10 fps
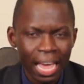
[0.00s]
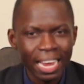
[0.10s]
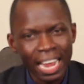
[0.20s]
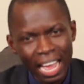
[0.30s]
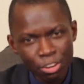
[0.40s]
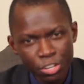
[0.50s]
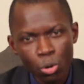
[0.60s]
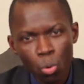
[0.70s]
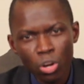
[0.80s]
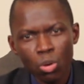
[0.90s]
And
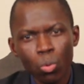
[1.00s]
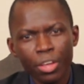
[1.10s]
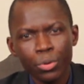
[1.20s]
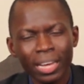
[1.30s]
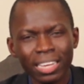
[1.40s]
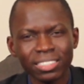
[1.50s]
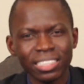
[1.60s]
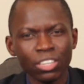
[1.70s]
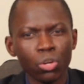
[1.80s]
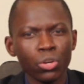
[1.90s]
the only way you can
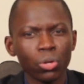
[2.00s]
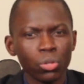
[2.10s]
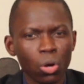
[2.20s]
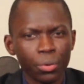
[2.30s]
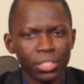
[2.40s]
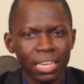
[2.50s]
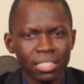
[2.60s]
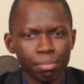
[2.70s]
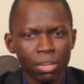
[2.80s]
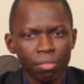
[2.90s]
stand on your authority
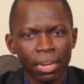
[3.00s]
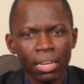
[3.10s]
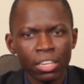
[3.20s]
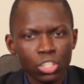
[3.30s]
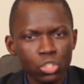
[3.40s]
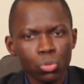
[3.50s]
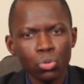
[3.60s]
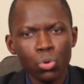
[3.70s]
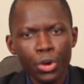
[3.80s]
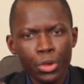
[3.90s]
as a believer is
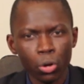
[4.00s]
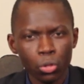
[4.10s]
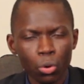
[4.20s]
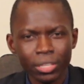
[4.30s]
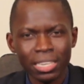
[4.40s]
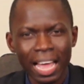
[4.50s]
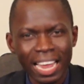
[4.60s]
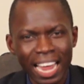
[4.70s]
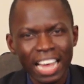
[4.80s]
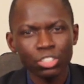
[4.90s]
you knowing your authority
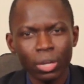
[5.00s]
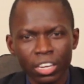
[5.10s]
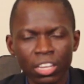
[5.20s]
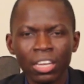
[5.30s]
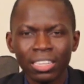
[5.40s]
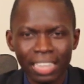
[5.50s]
and actually